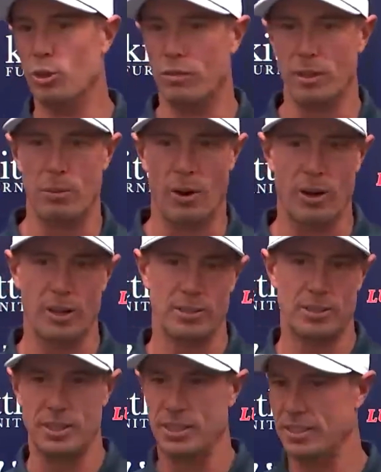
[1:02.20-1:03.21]
moving
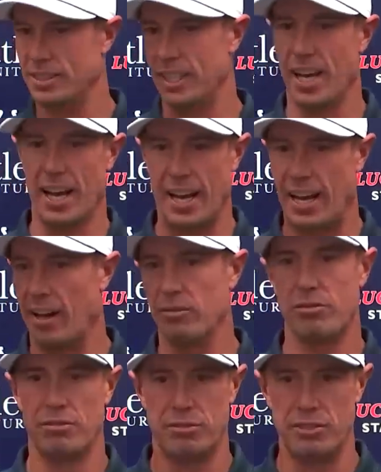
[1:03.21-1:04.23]
parts, and you kind of
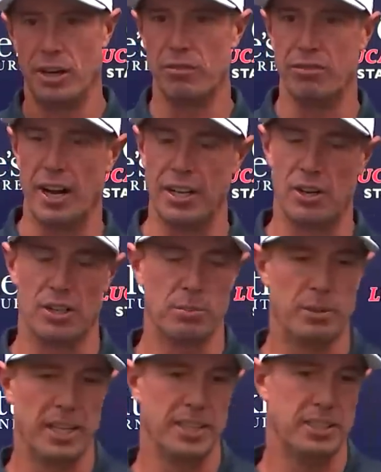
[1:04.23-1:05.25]
have you know Frank calling the
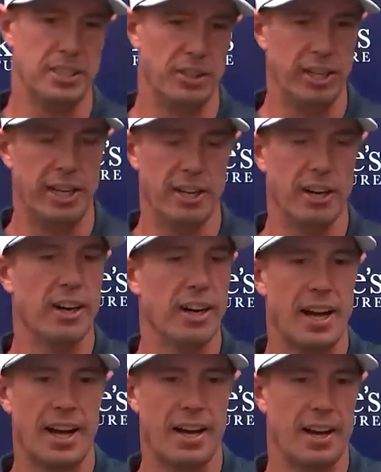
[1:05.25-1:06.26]
plays in your ear.
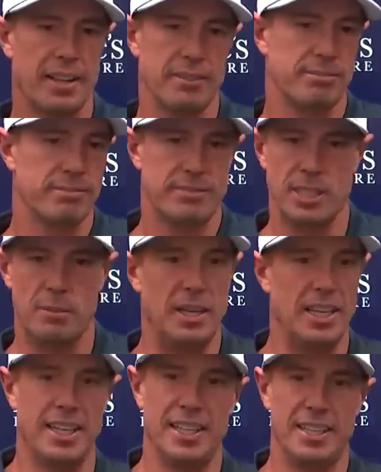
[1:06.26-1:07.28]
Uh, to
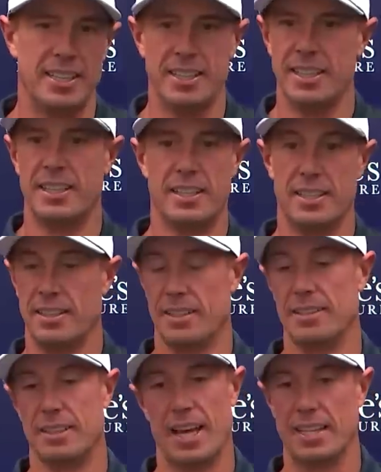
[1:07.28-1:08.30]
me,
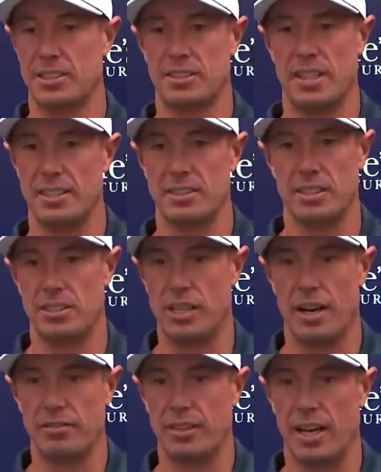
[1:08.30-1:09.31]
that's that's the
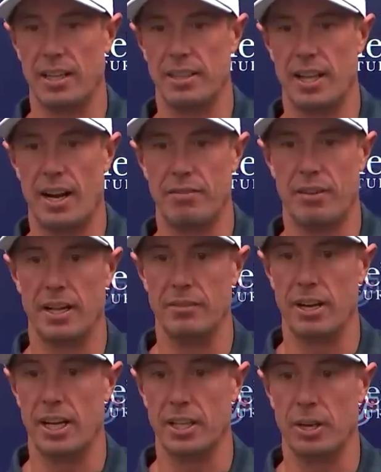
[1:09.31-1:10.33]
stuff that that I find
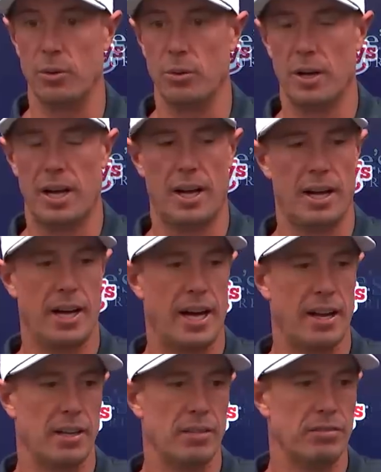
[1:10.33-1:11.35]
value uh,
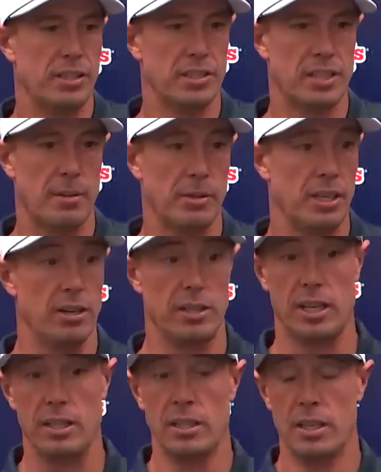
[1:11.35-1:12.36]
out of this time of the year, and
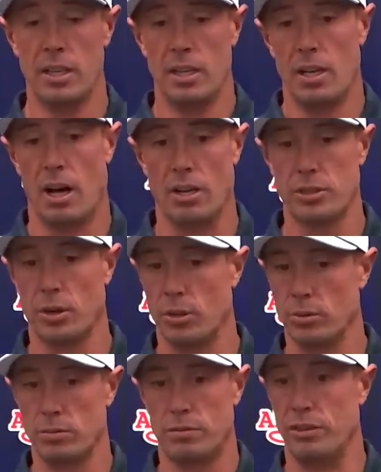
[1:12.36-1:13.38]
then
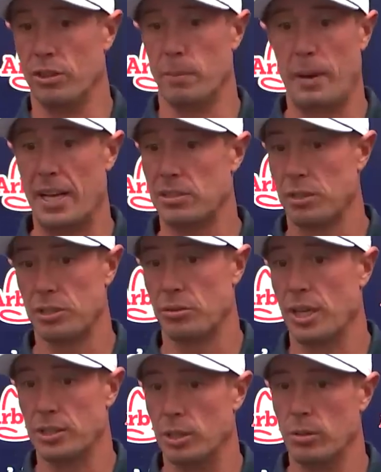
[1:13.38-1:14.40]
also feeling the pass rush
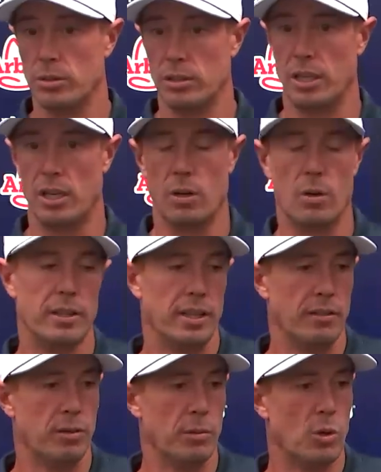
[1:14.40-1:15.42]
around you. You know, I
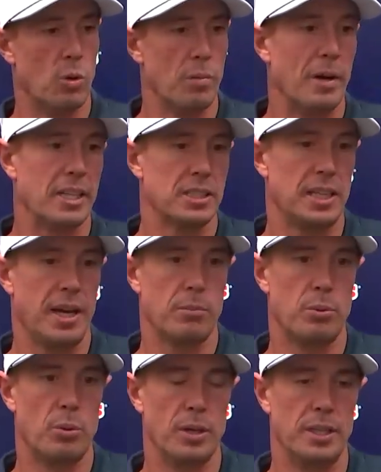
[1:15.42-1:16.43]
think from a quarterback
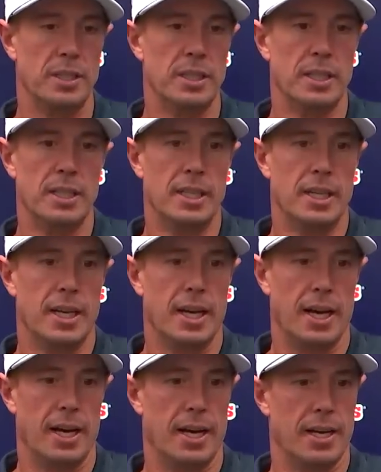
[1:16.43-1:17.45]
standpoint,
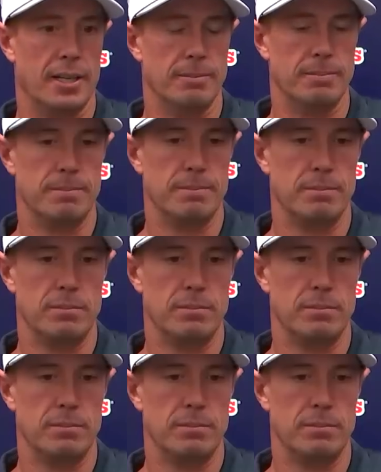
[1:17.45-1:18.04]
um,